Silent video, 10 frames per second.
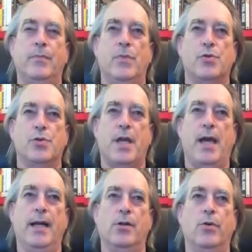which was
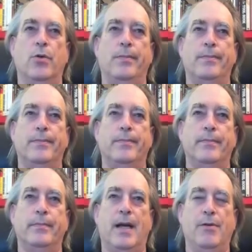kind of cool.
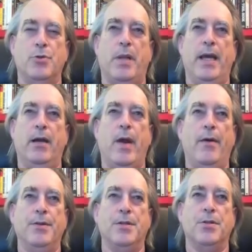I was playing
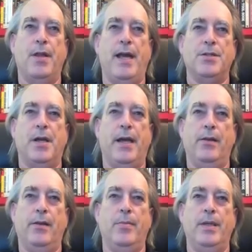around with this last night a
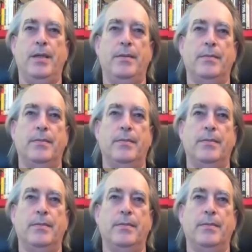little bit.